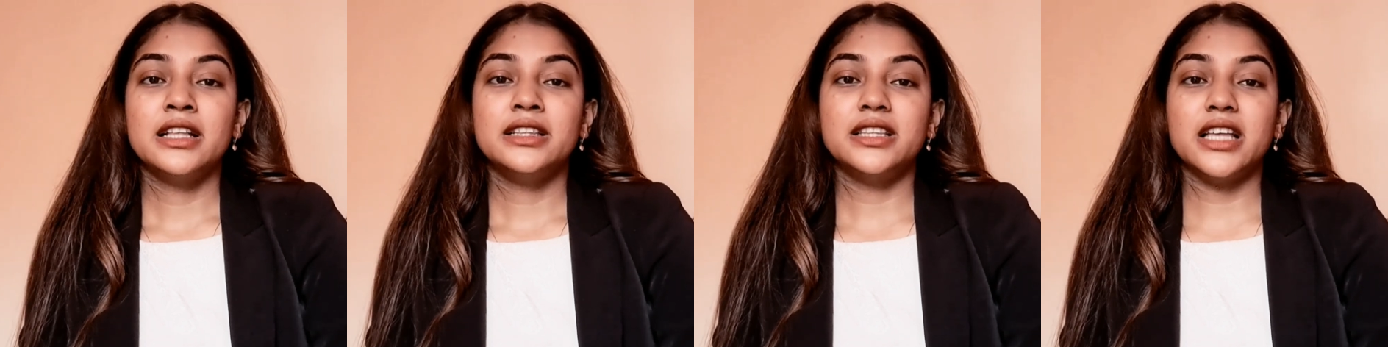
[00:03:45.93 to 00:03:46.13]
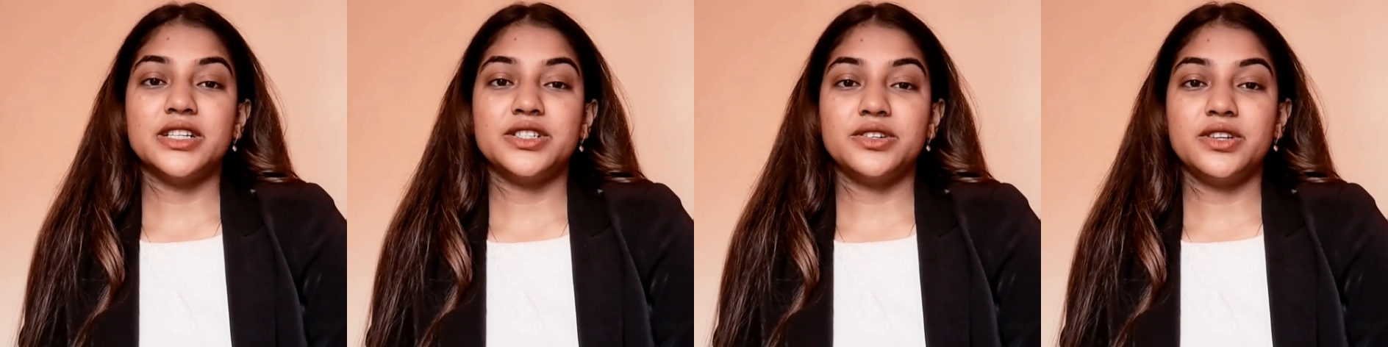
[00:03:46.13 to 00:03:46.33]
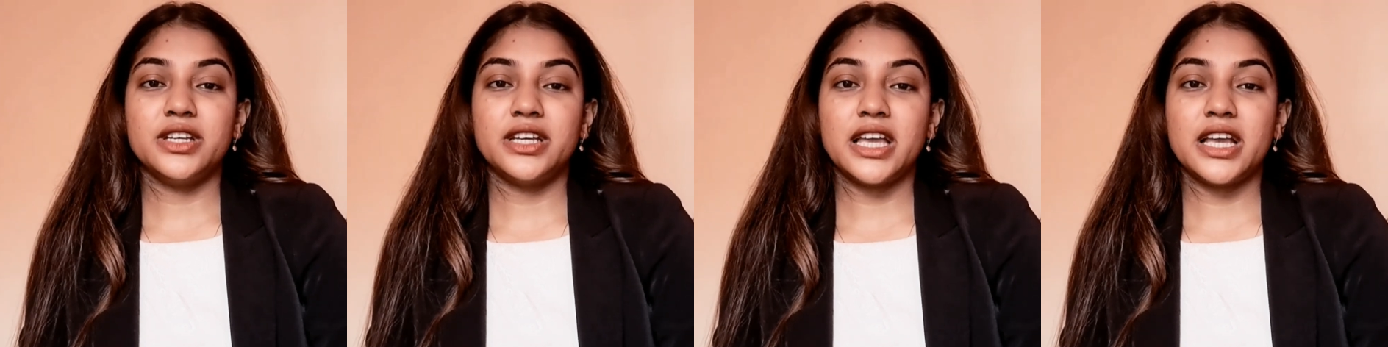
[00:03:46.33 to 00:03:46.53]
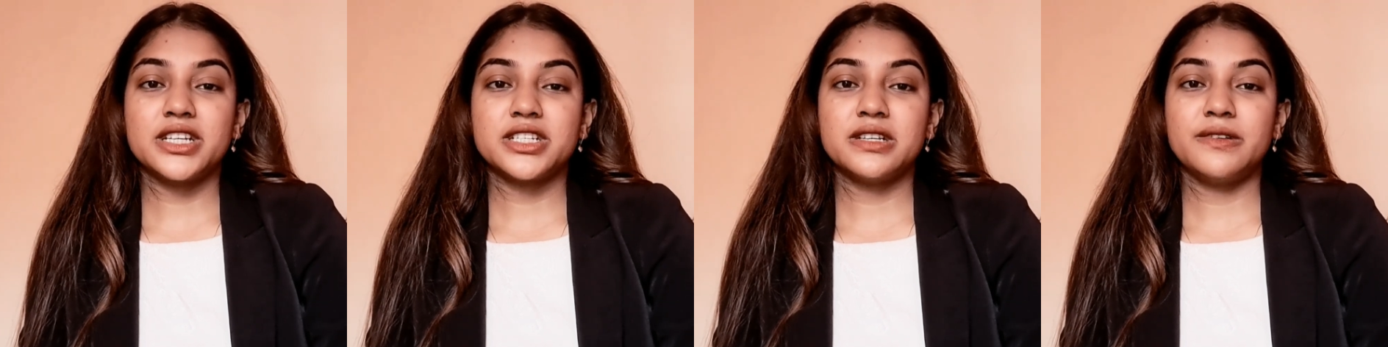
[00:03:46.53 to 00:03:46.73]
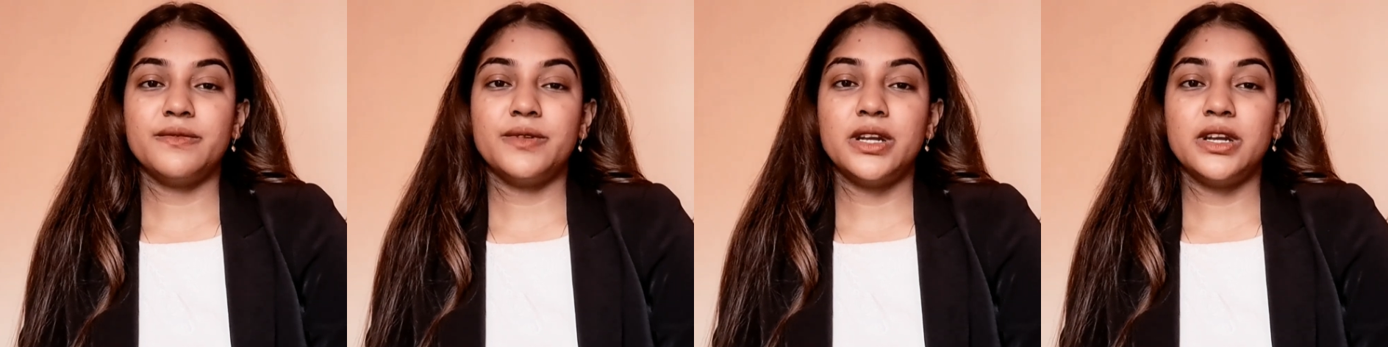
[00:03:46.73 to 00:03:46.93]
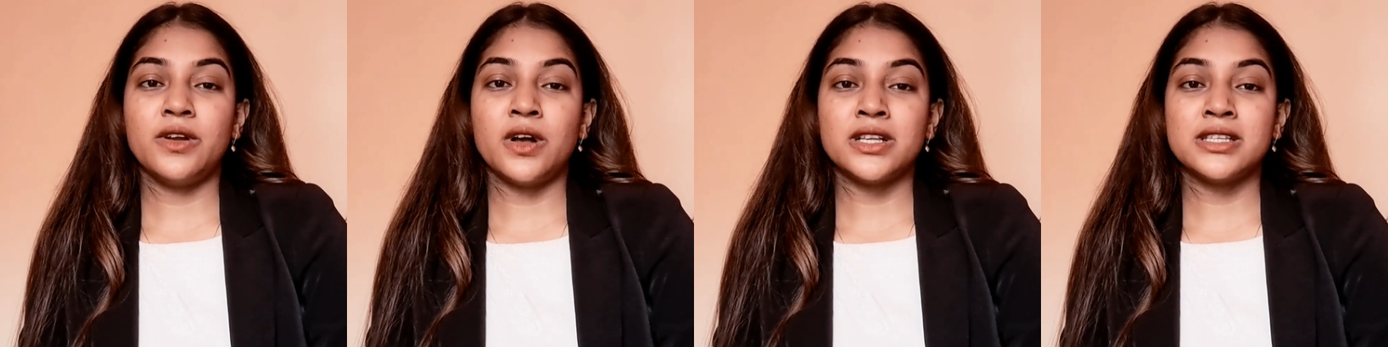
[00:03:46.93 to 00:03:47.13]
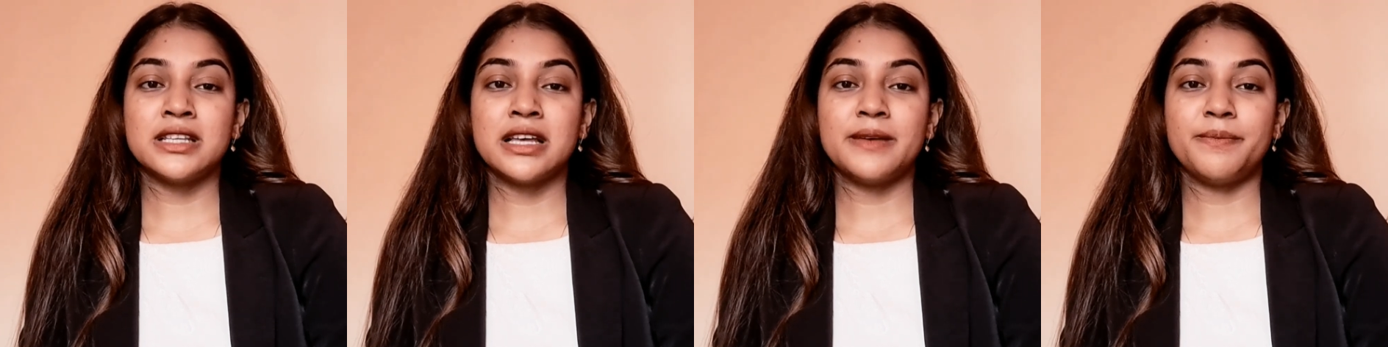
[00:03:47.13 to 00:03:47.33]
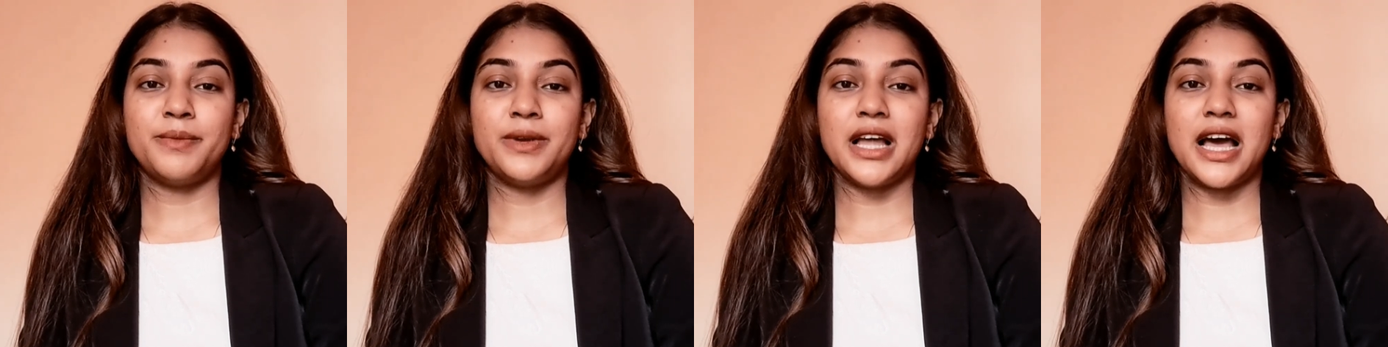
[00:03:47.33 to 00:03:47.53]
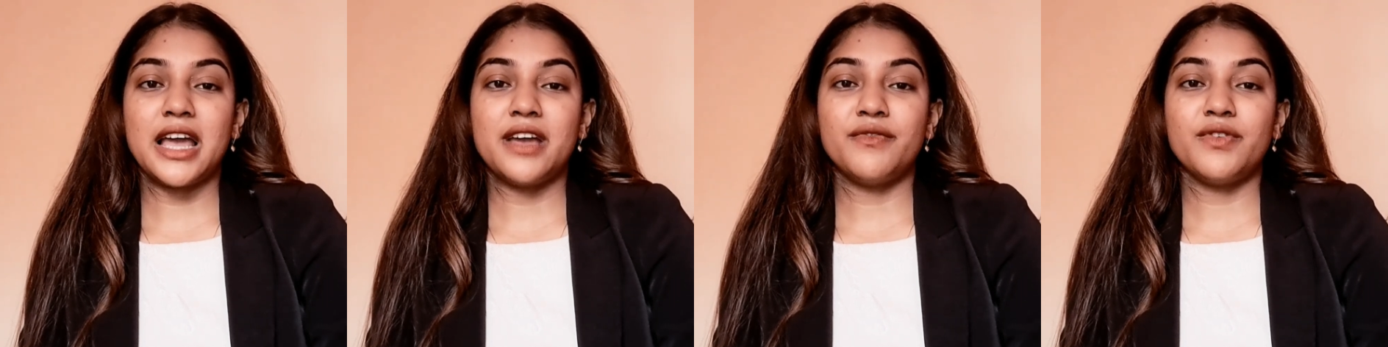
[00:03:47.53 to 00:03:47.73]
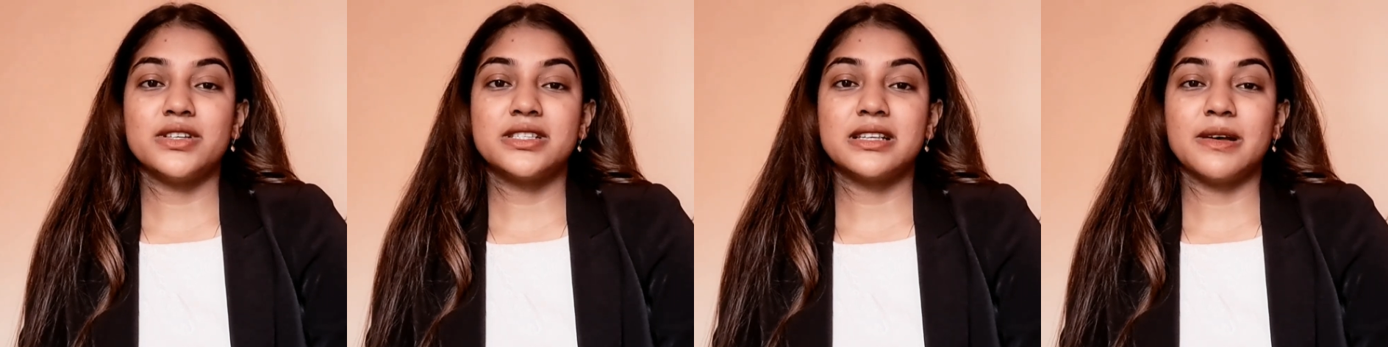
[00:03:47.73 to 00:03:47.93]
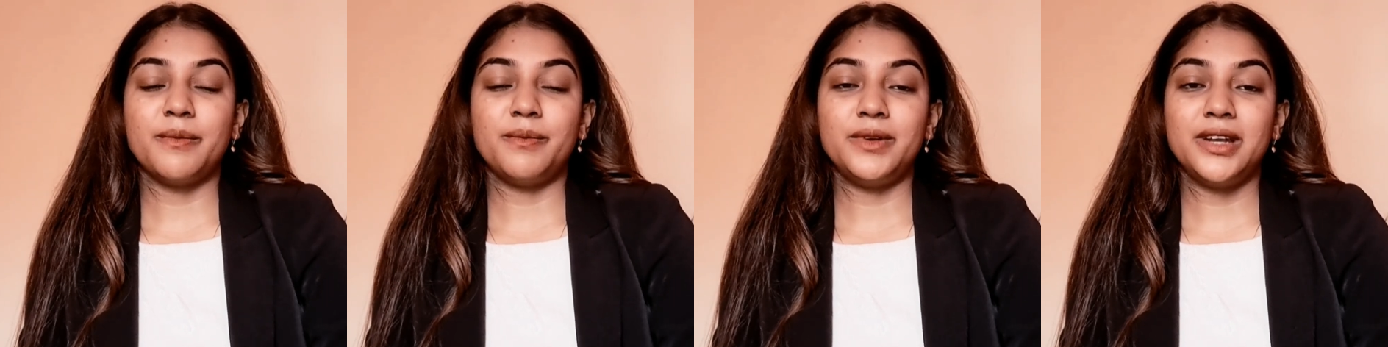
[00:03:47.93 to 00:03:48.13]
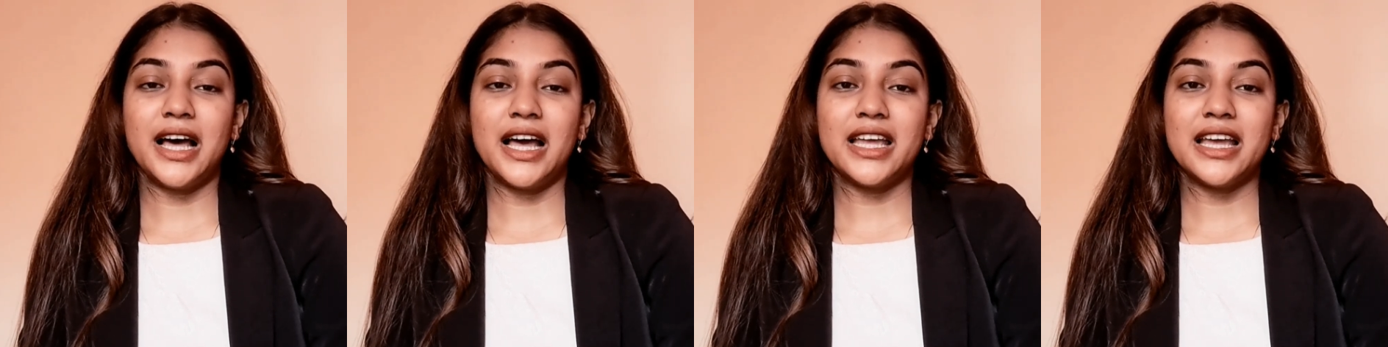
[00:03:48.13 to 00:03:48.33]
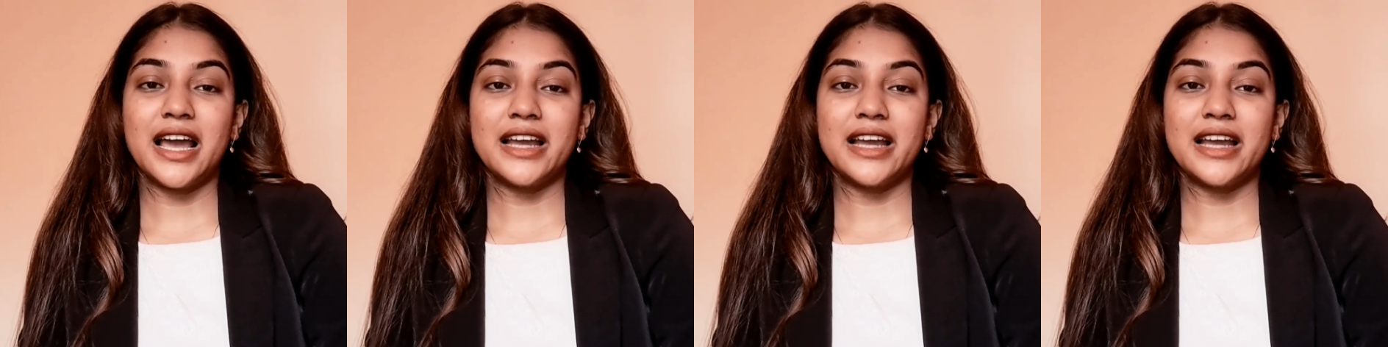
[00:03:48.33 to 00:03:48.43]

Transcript: The adjudication will not apply for supply